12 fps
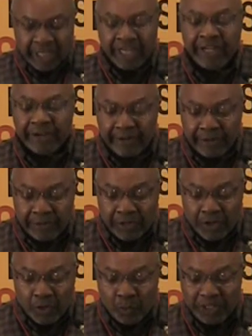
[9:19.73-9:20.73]

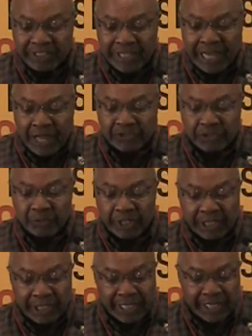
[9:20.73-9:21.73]
Here, we set out to
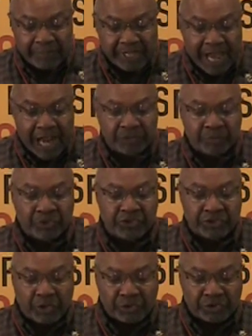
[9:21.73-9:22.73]
reclaim the actual
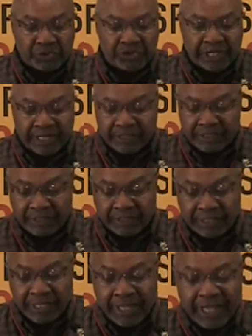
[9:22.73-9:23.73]
social
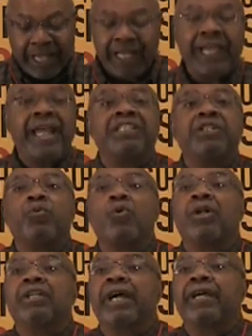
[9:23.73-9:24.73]
justice and
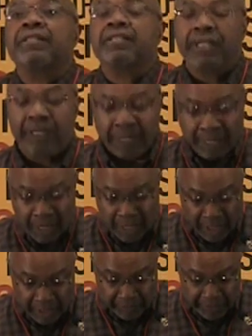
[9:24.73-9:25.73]
anti-war legacy
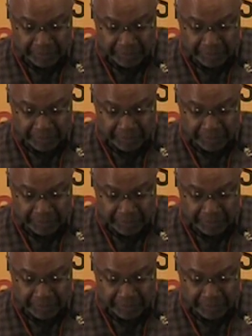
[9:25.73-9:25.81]
of